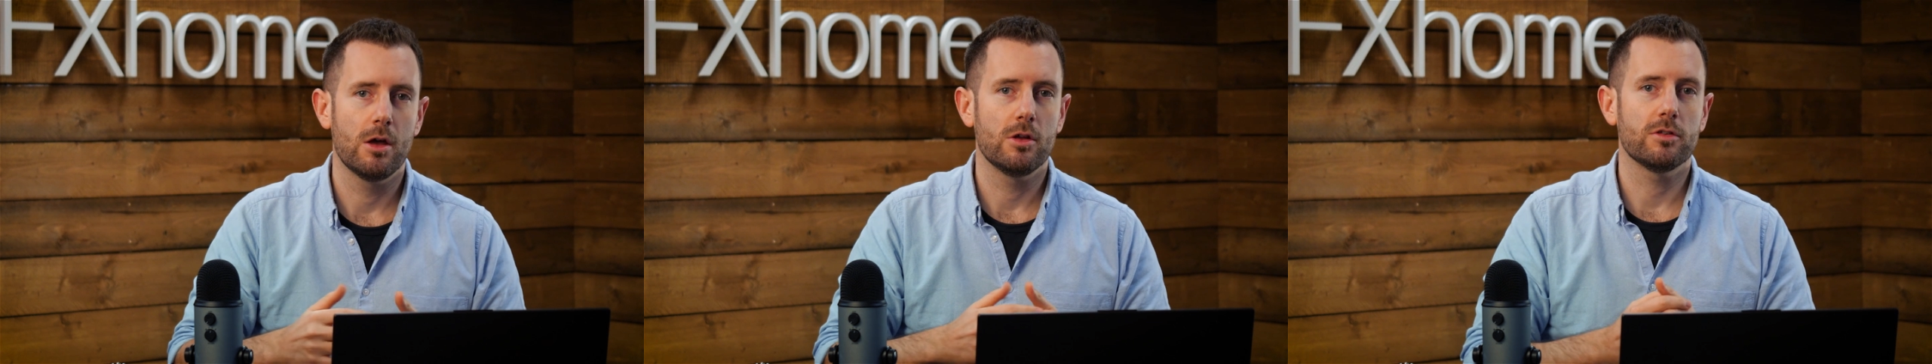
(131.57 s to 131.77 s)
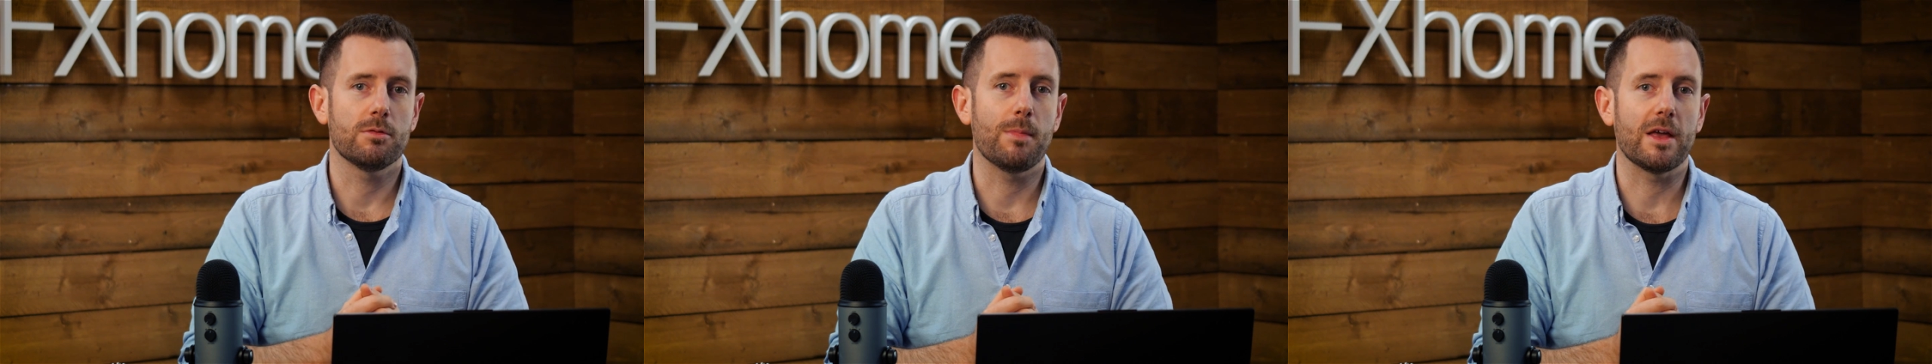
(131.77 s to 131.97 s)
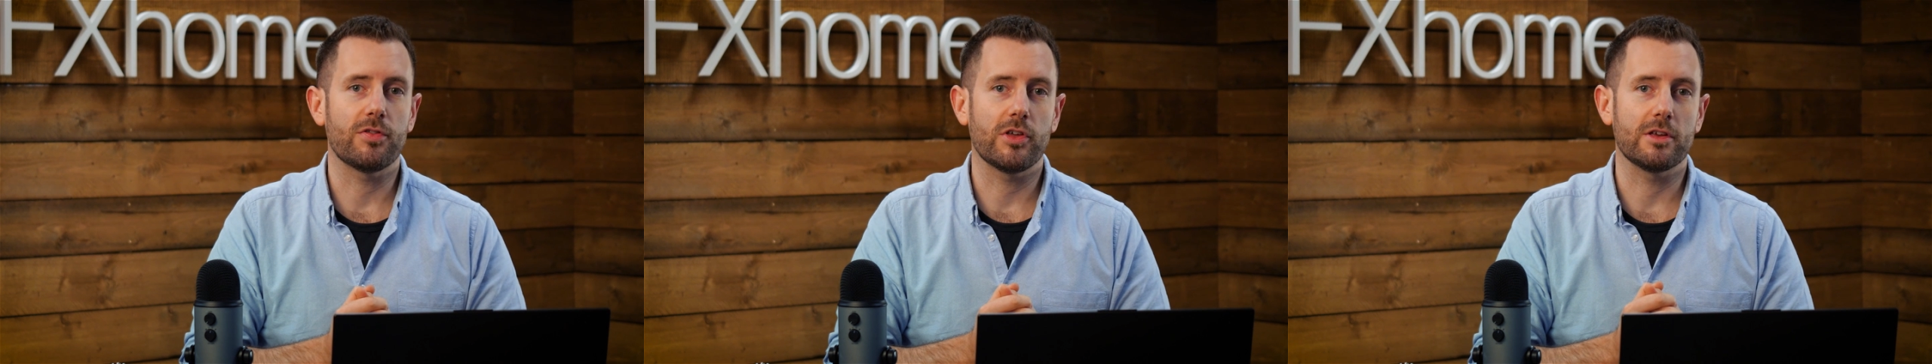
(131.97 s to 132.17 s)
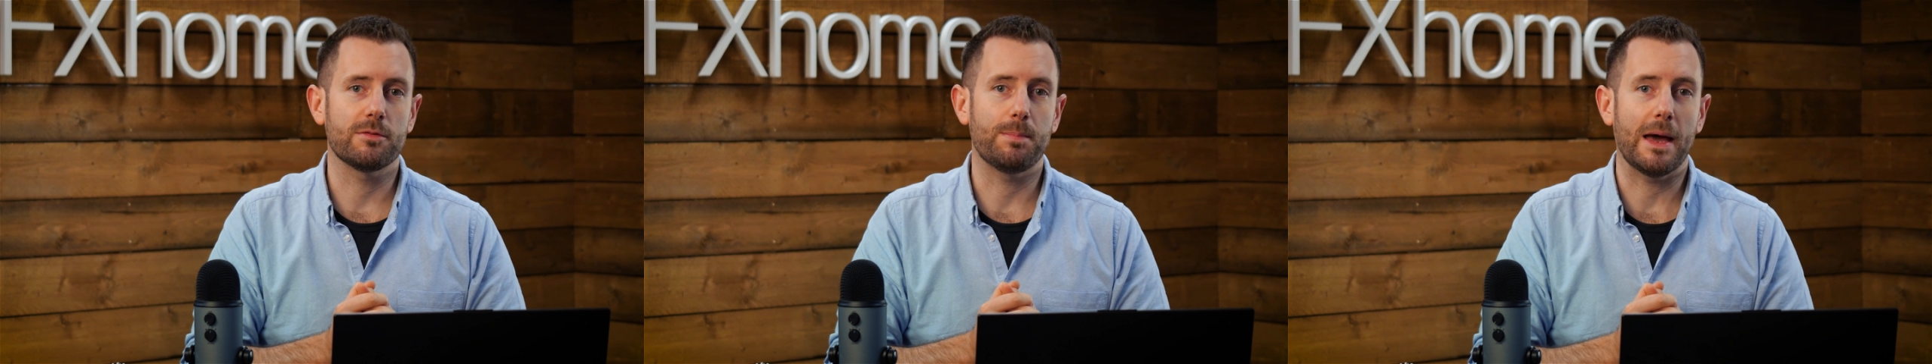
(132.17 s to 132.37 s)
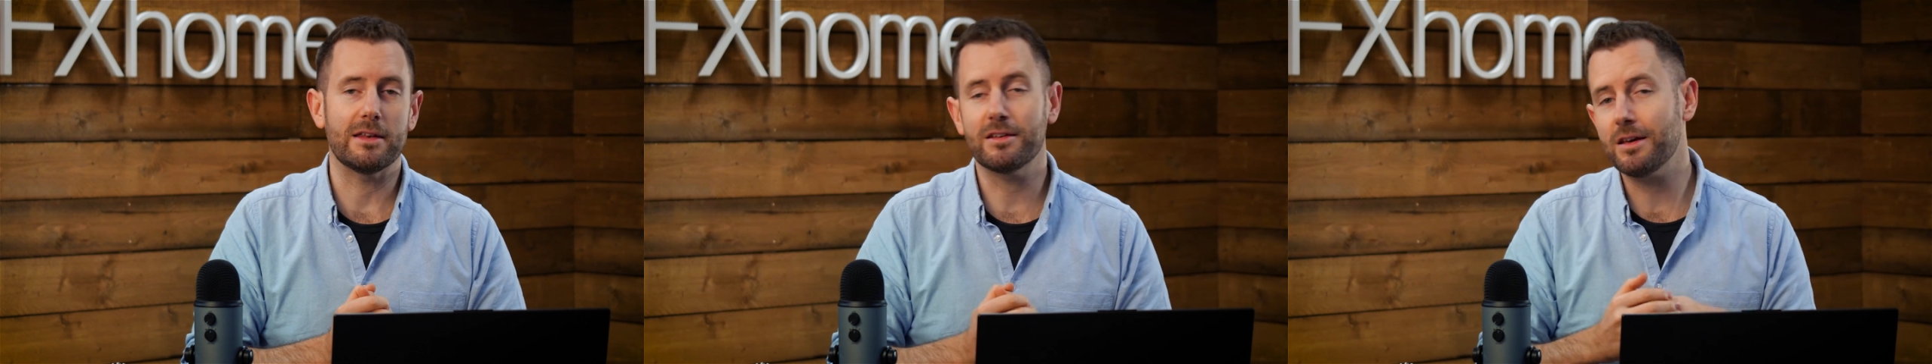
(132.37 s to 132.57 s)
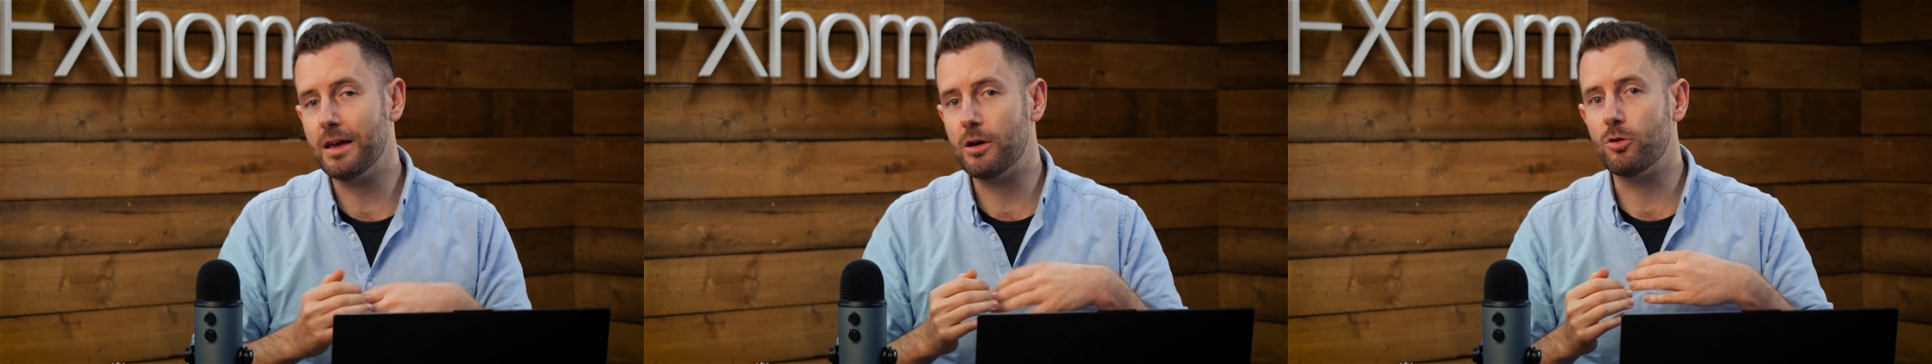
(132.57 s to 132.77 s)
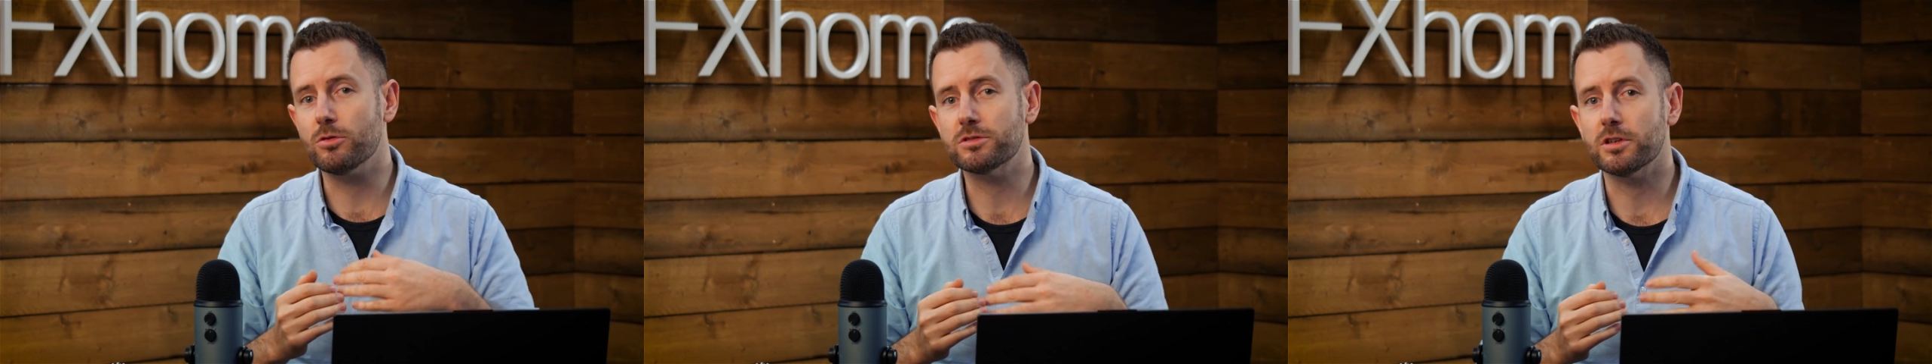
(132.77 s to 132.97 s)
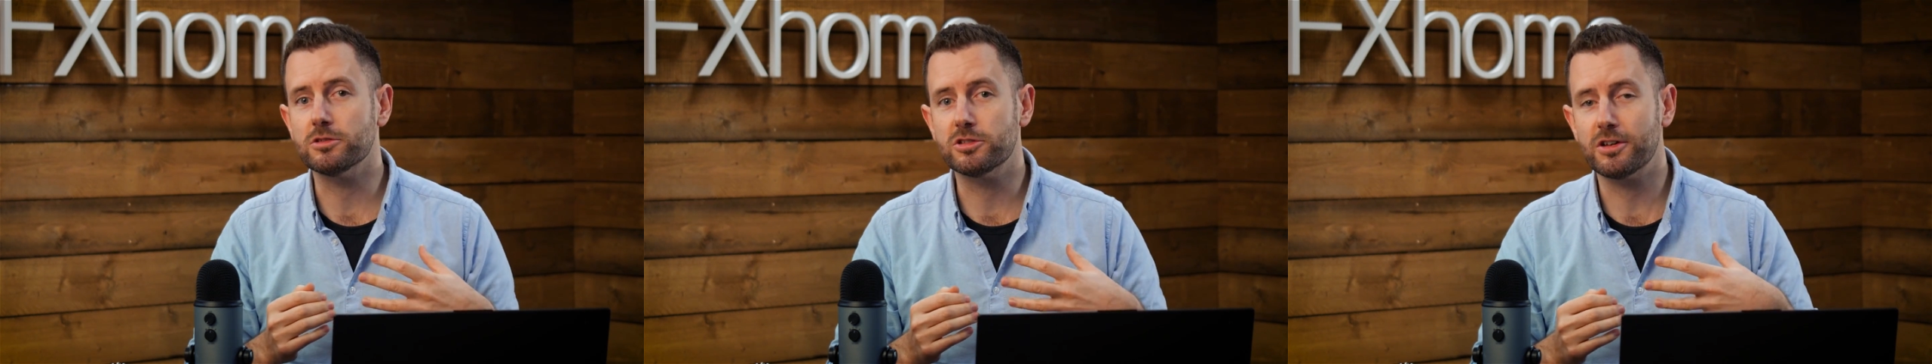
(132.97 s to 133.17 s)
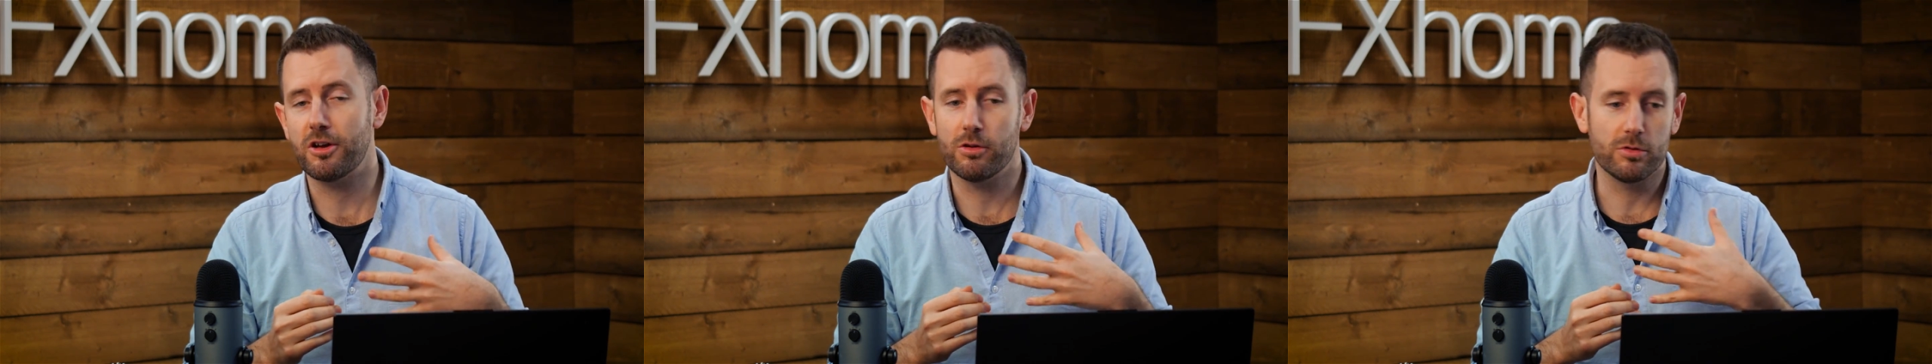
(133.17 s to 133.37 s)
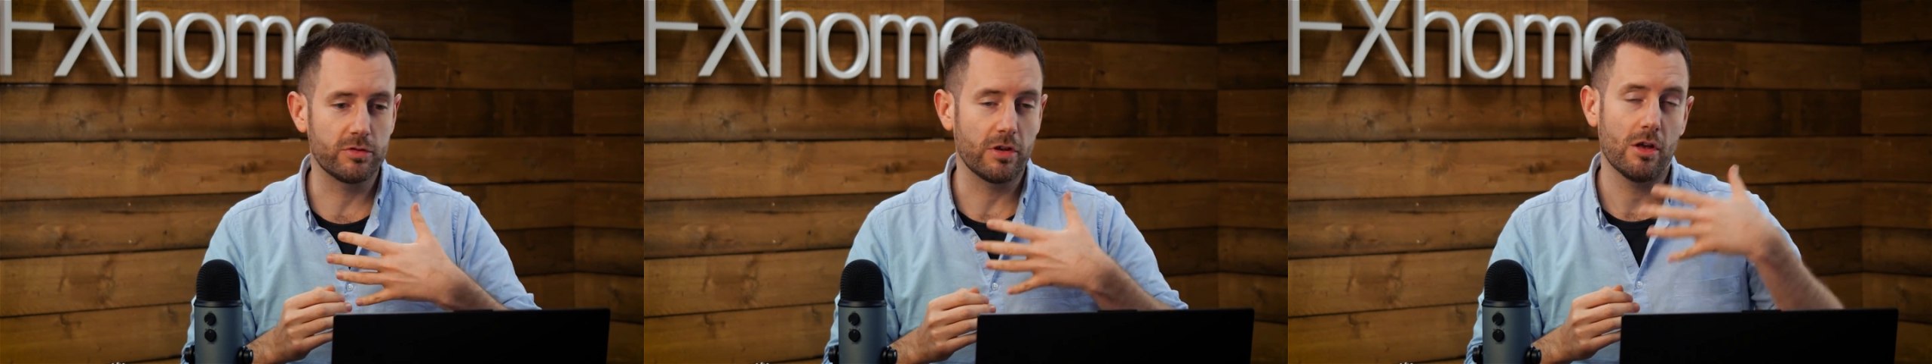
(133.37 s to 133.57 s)
To make things better, it also
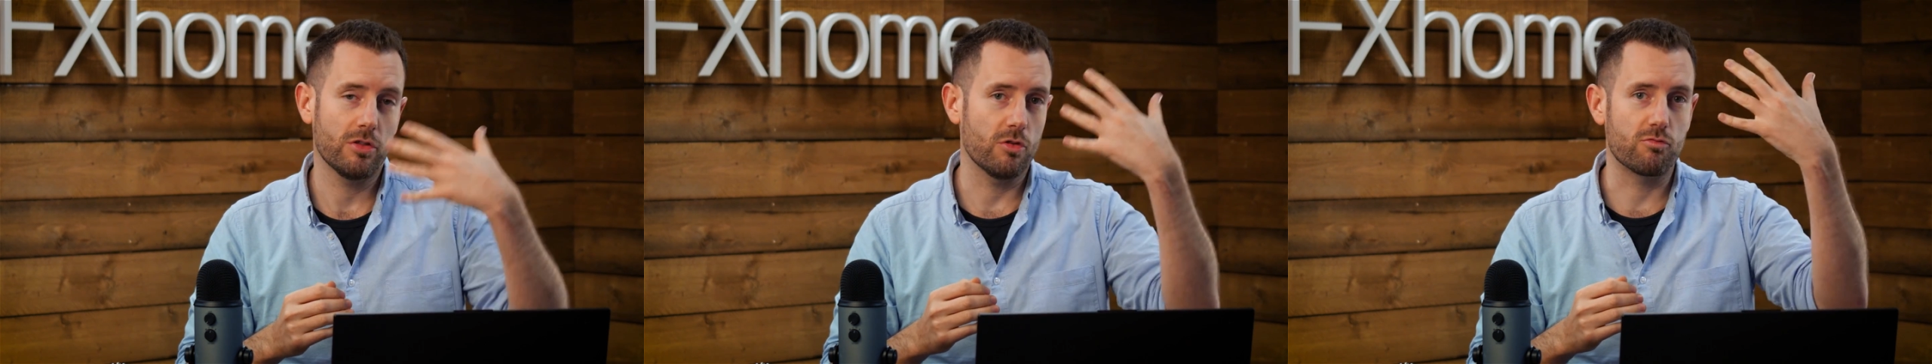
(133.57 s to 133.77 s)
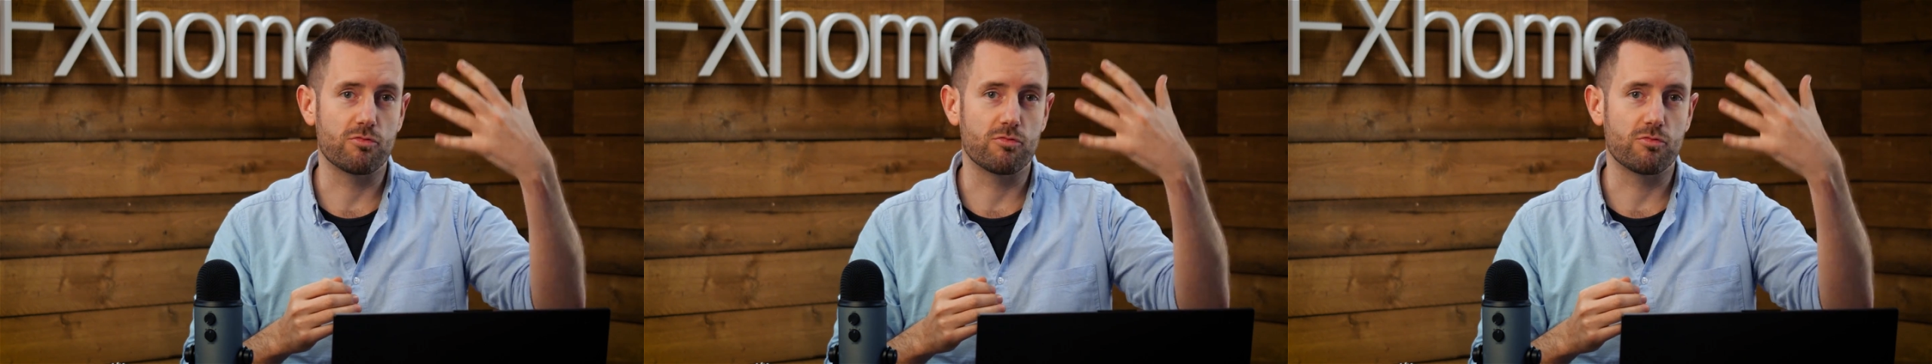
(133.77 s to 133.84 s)
shows the